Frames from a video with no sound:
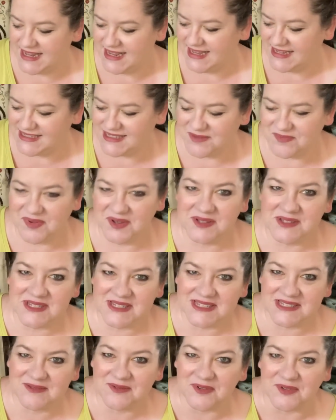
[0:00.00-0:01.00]
as opposed
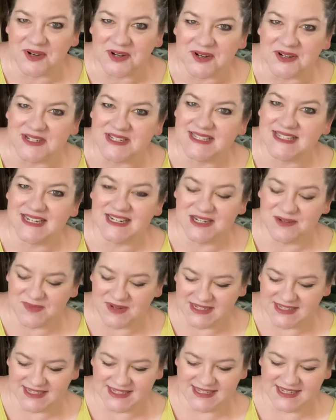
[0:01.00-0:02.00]
to some of our cross stitch
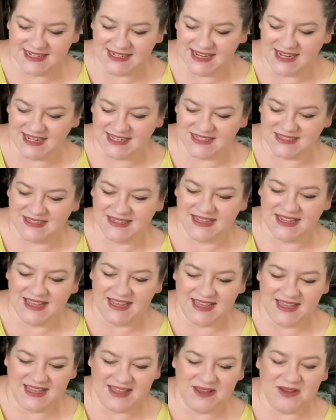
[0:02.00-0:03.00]
pieces that take us
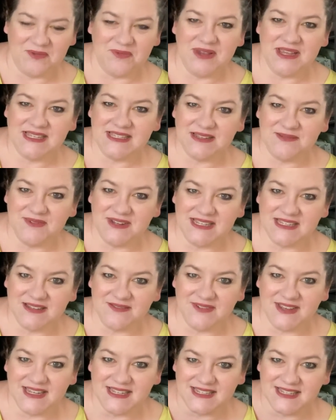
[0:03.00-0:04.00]
weeks and weeks
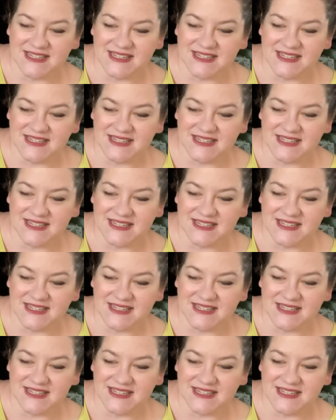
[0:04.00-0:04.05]
and weeks.